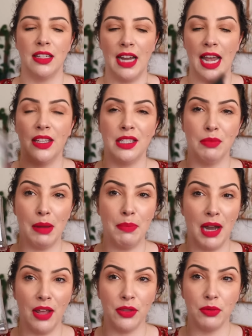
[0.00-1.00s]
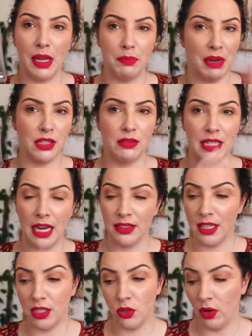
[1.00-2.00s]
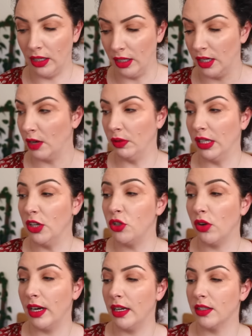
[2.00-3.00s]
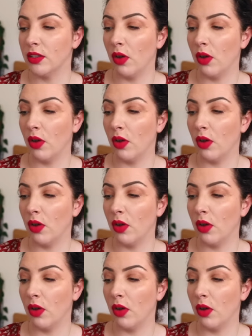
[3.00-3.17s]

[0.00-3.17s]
And I had this in my bath, like my downstairs toilet, and I really enjoyed it.